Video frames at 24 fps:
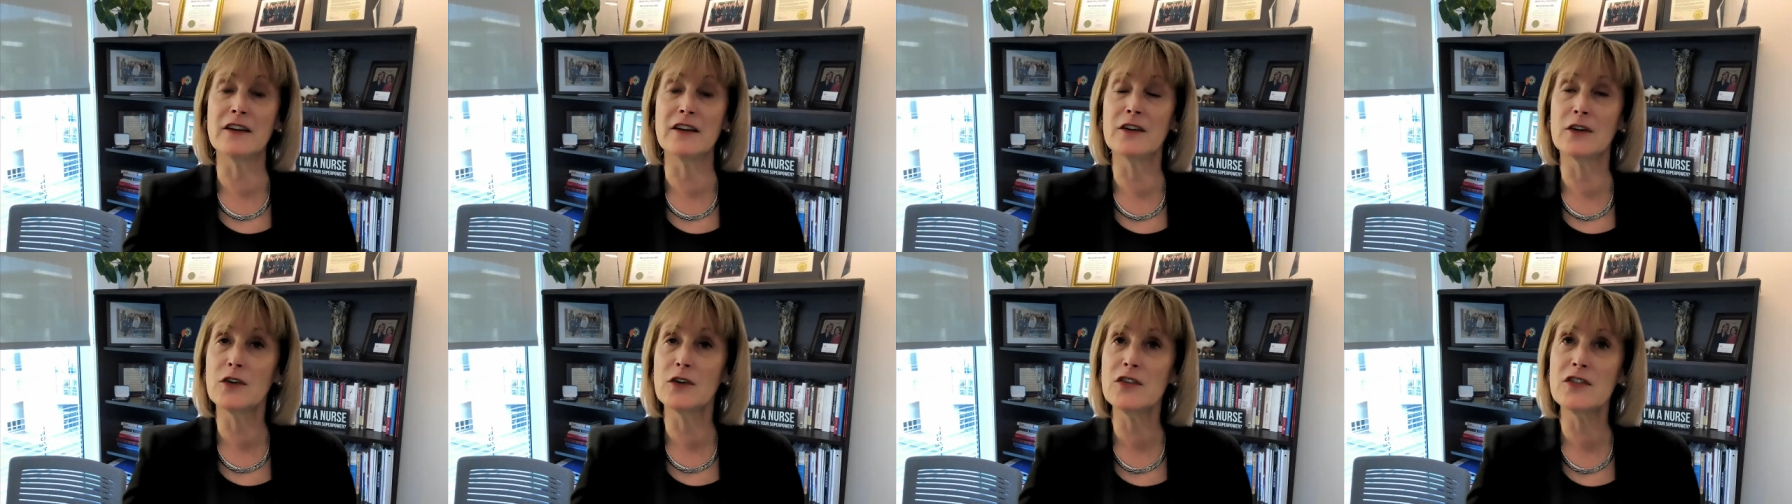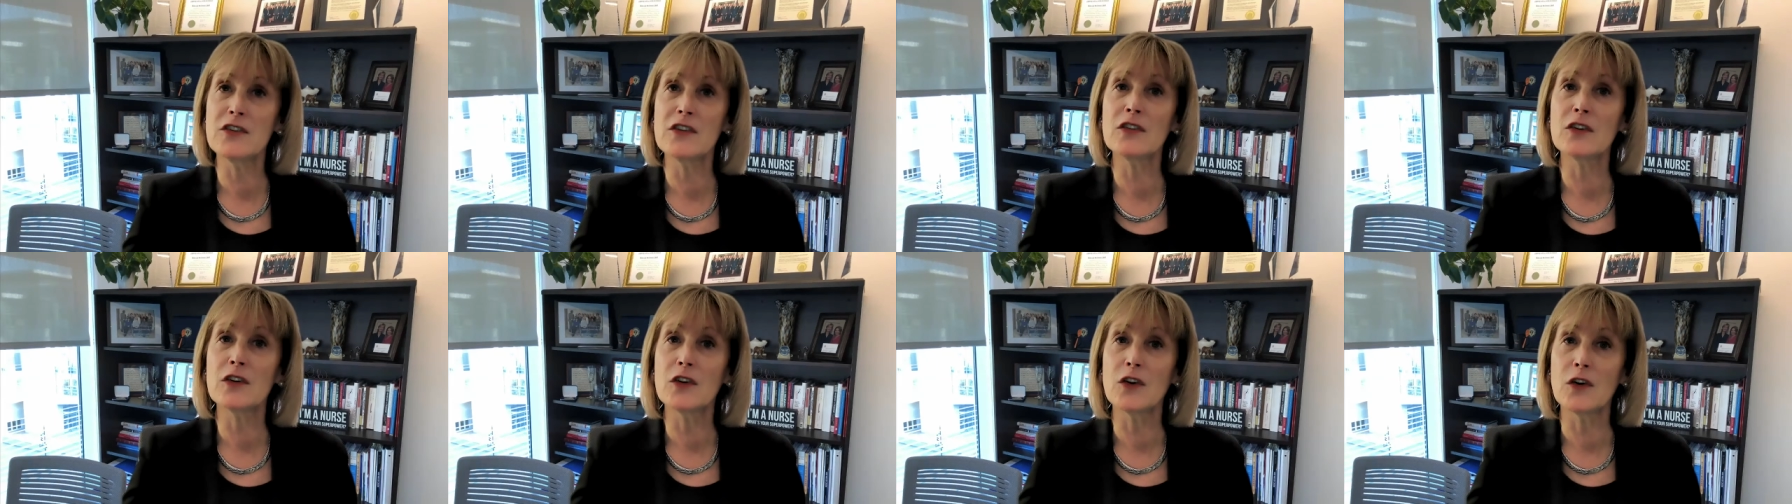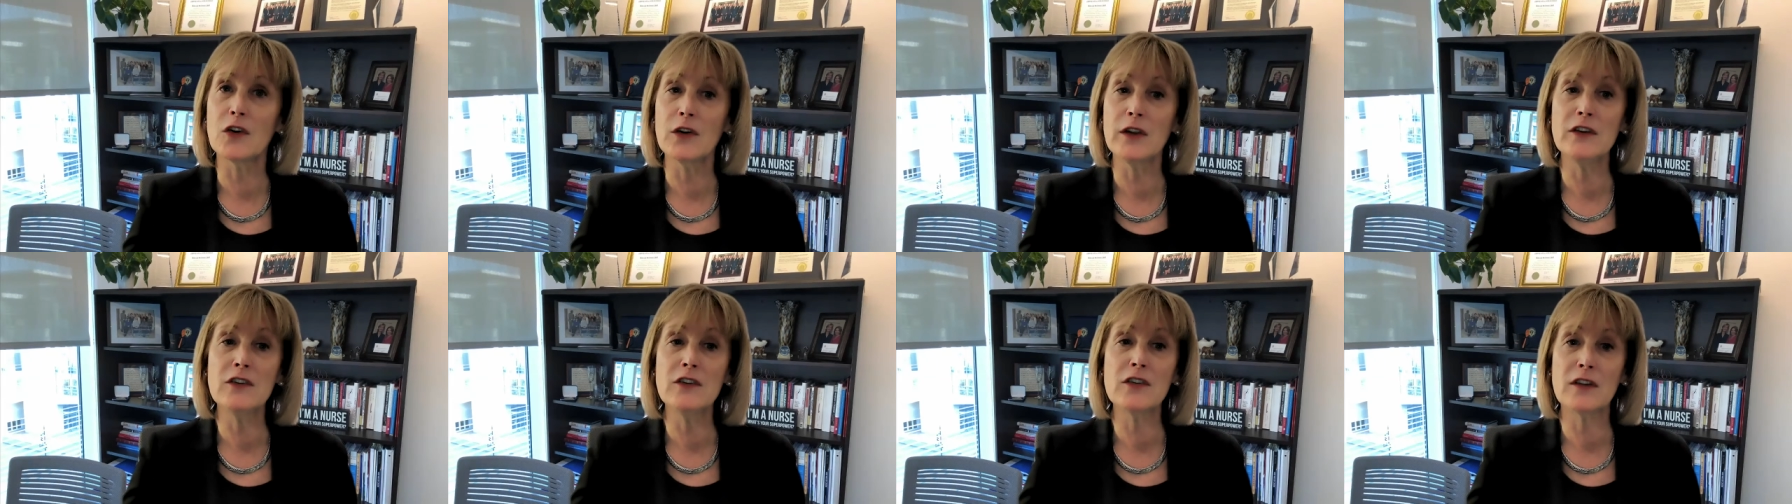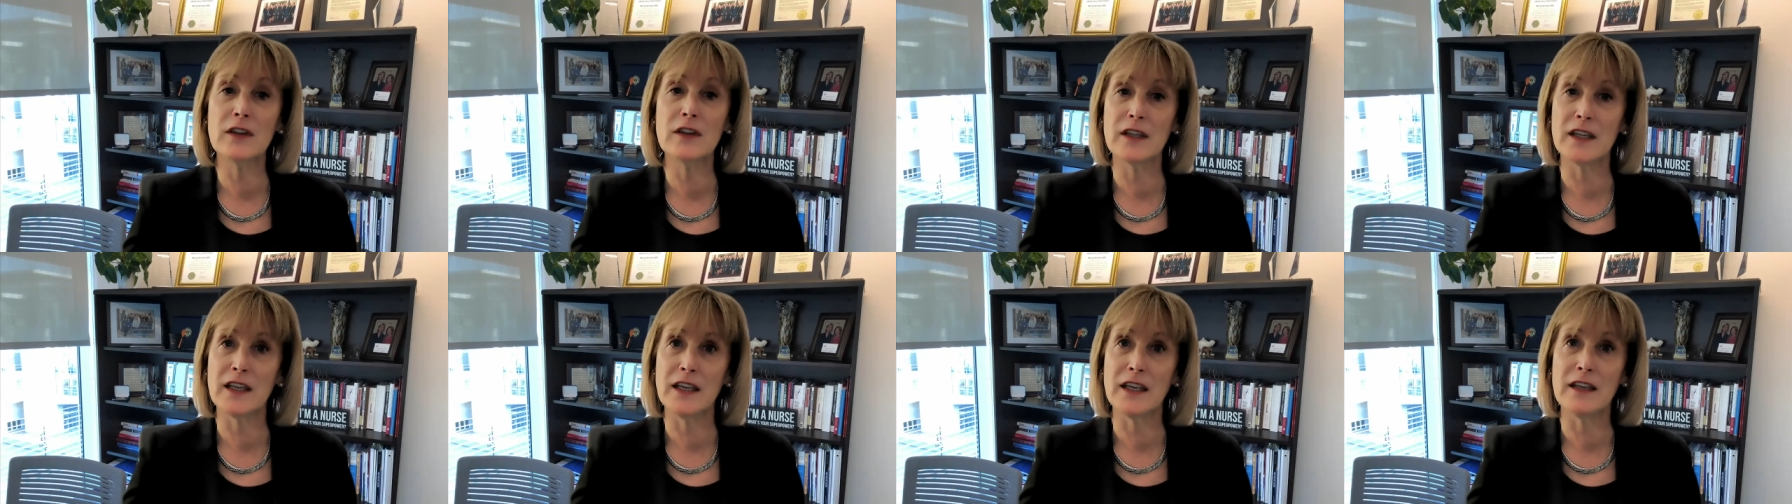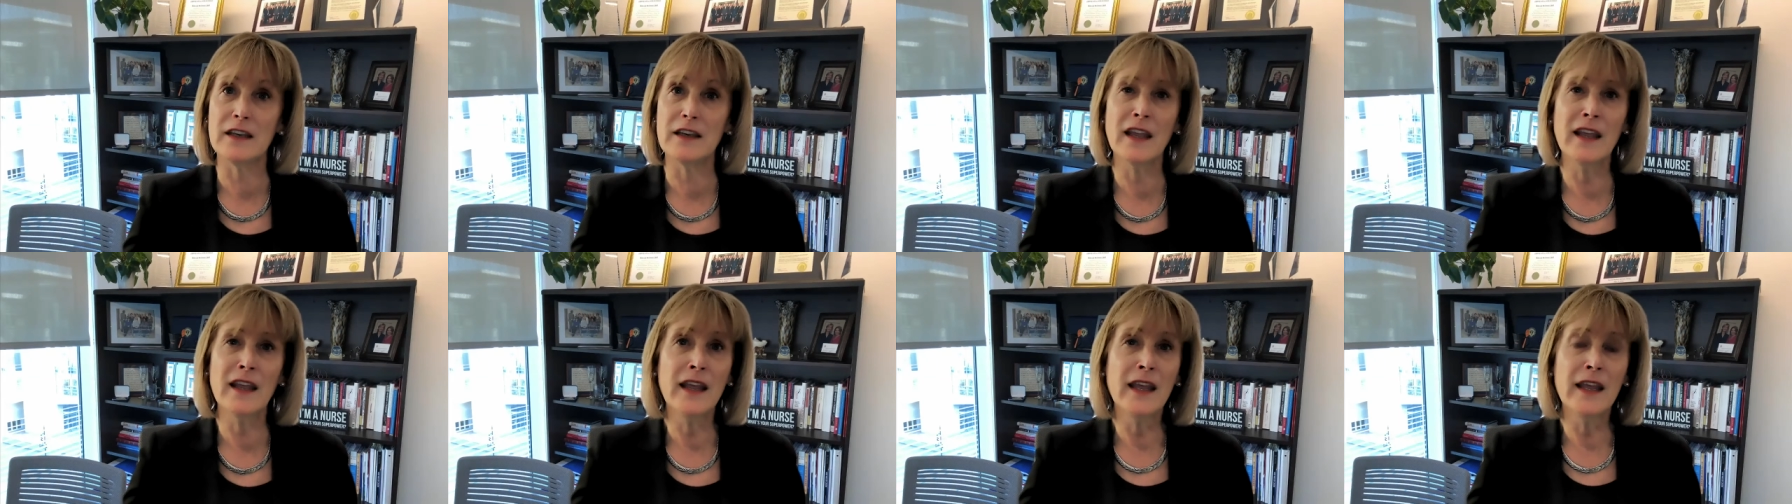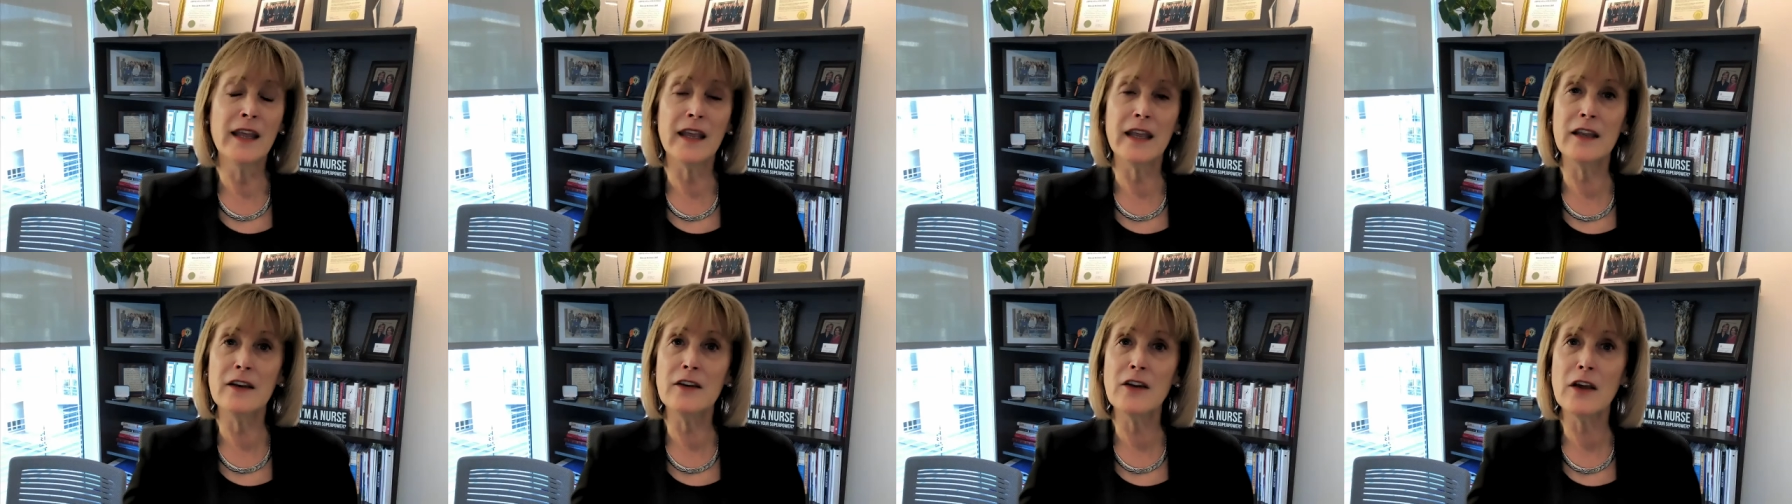Nurses are going to lead
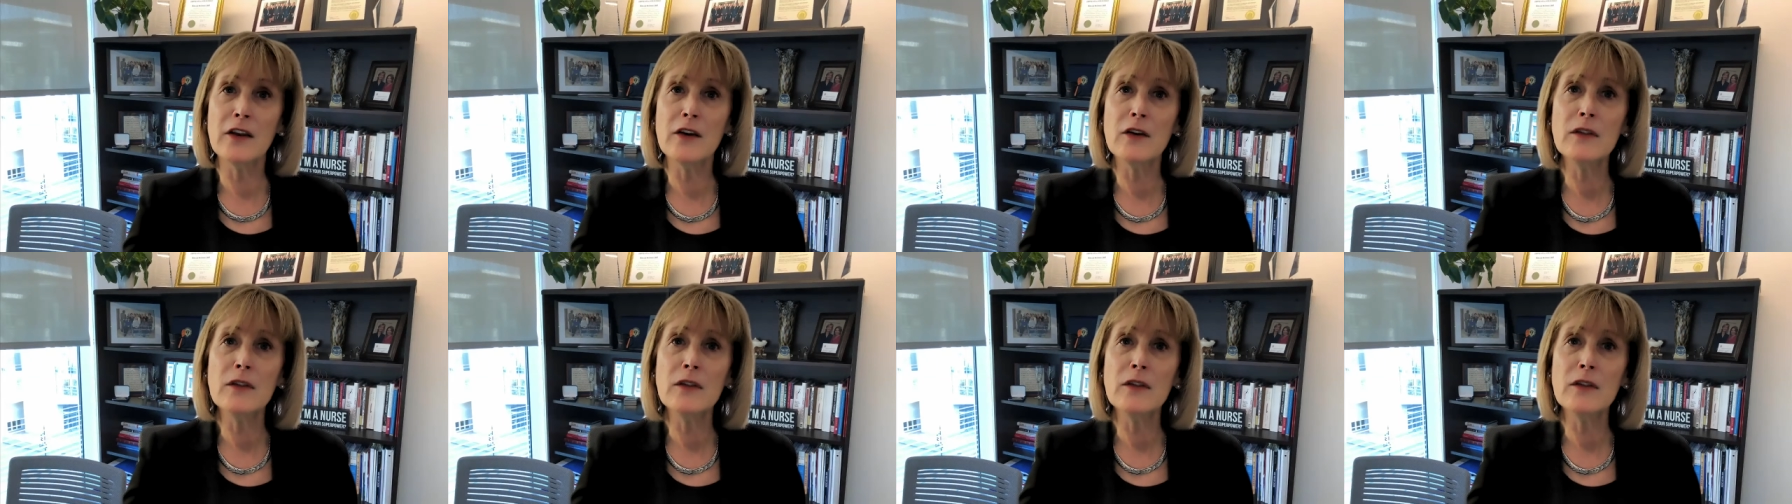in not